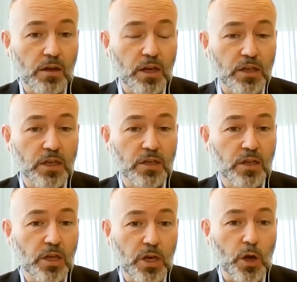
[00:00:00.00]
Is it
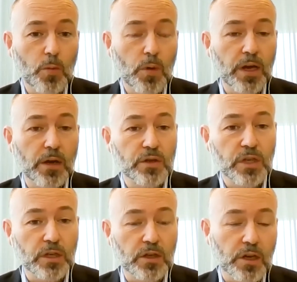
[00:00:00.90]
globally or is
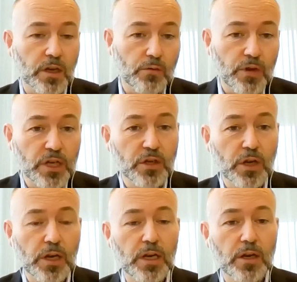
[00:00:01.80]
it
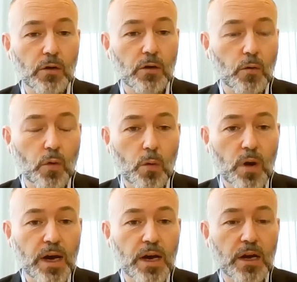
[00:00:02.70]
regionally, or
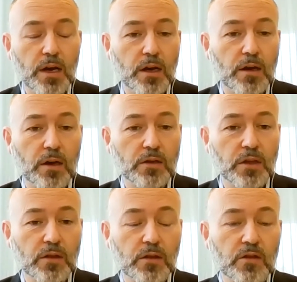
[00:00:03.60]
where is
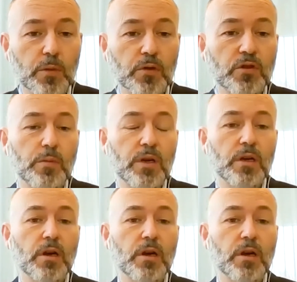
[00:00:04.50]
it supposed to be?